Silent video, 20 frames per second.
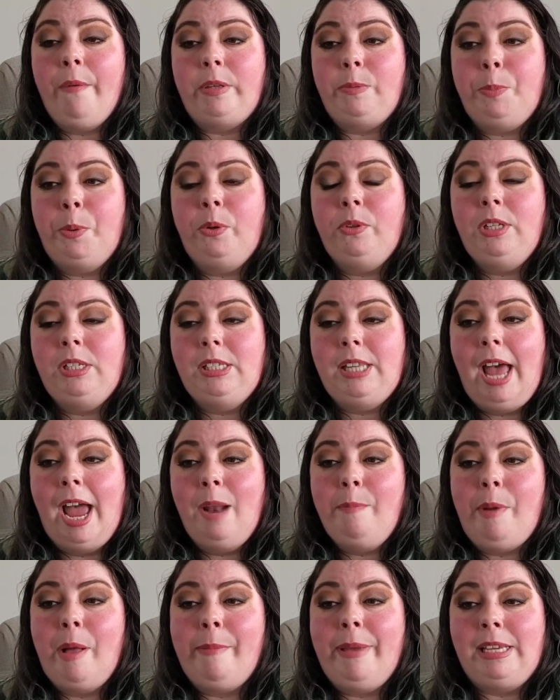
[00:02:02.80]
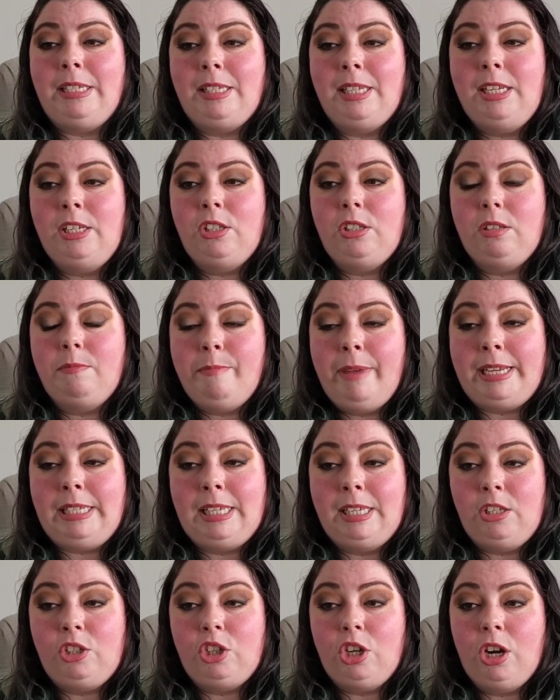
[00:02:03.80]
I was pulled aside by my
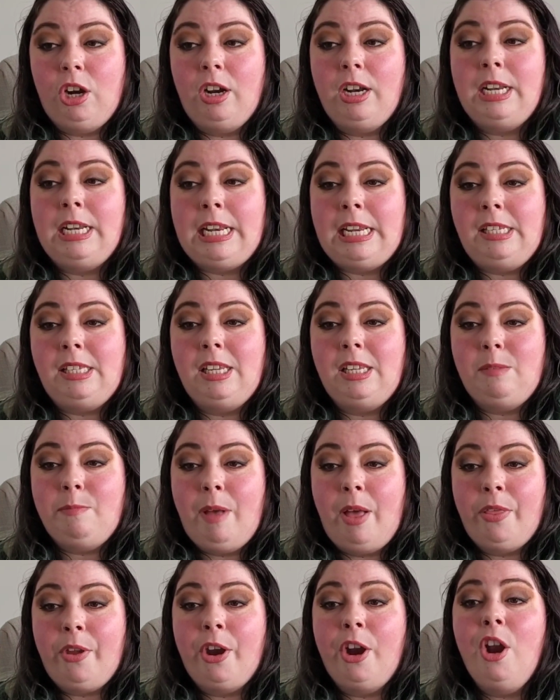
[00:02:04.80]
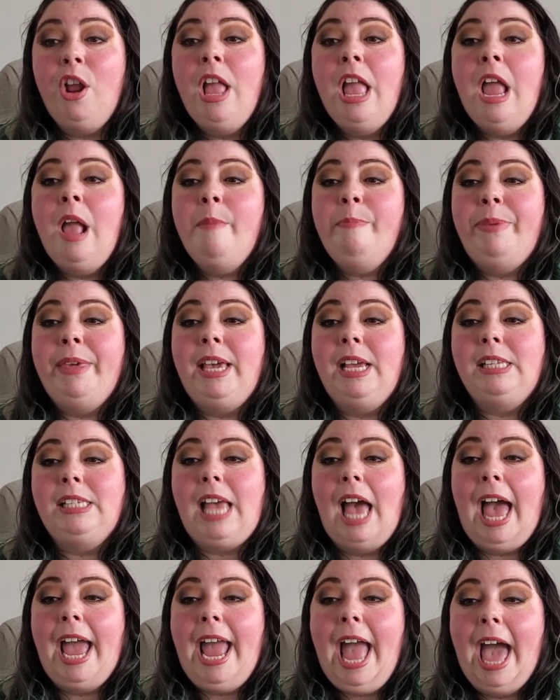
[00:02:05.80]
sister, niece's mother,
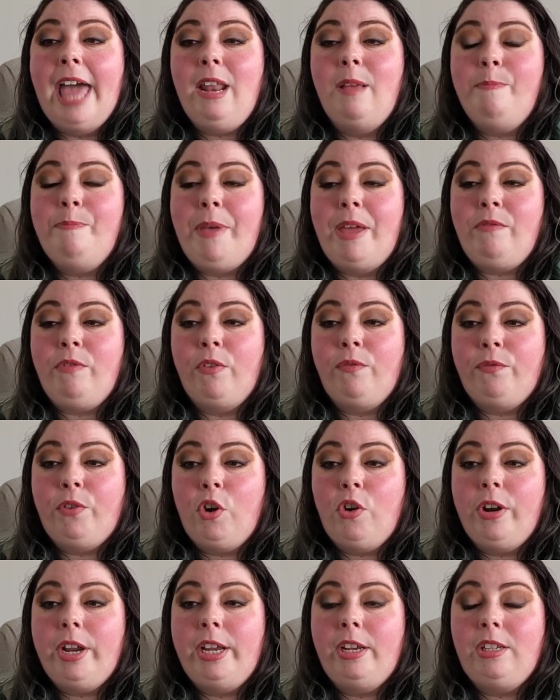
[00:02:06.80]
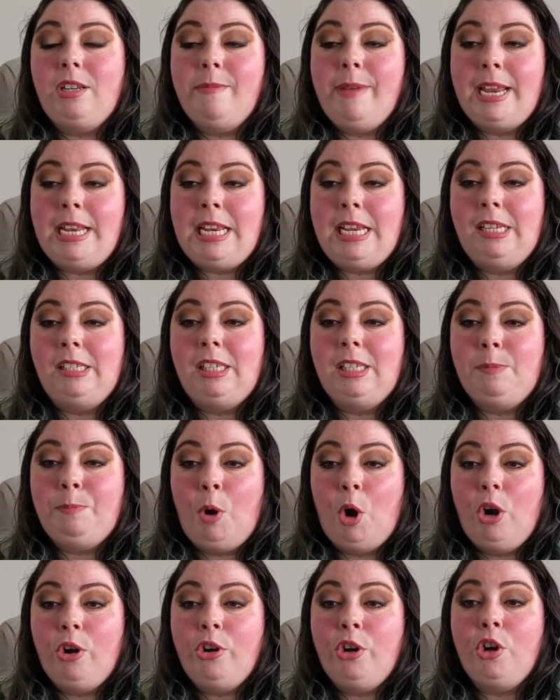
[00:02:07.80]
because I hadn't been referring to my niece's
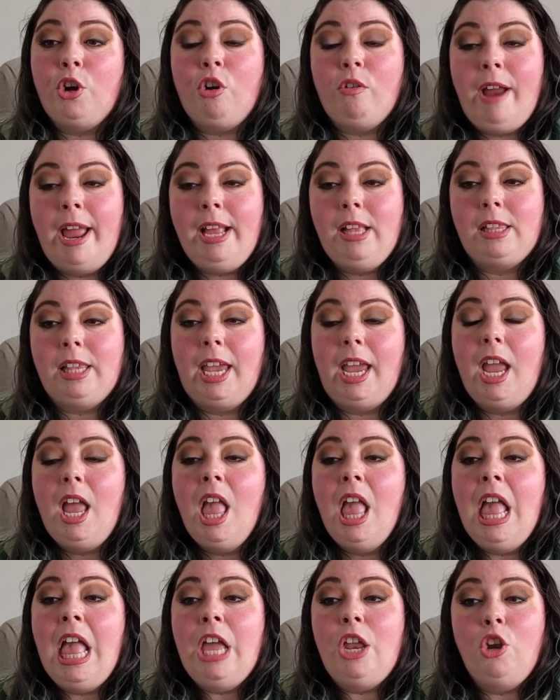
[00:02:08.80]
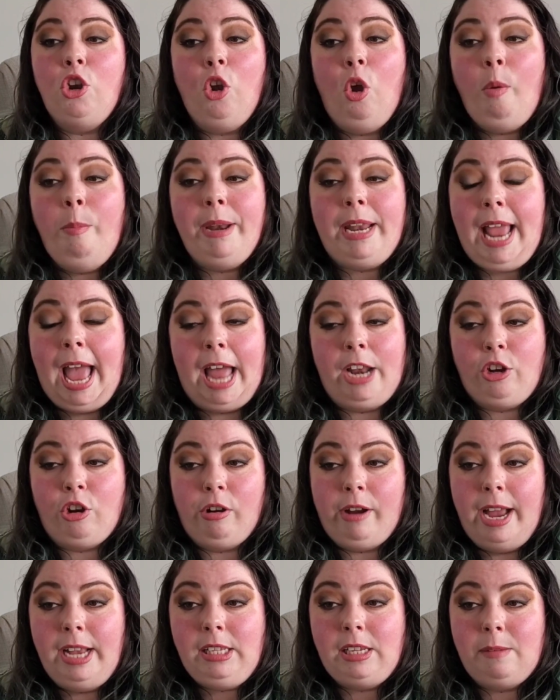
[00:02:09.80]
partner correctly. Nobody had
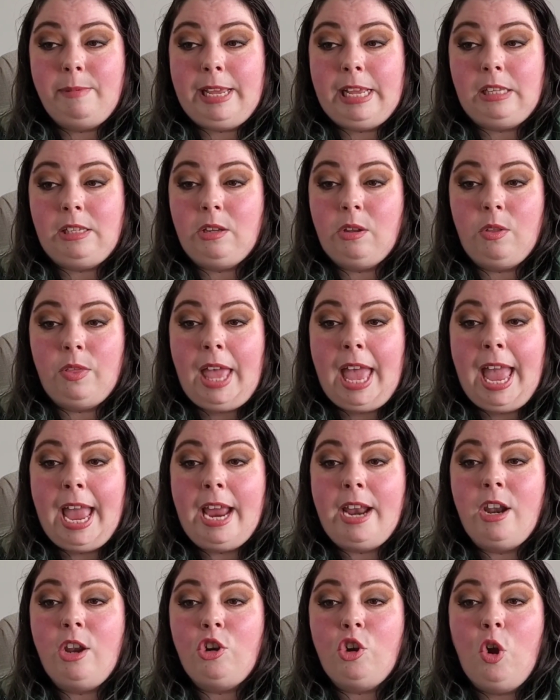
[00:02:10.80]
corrected me until then.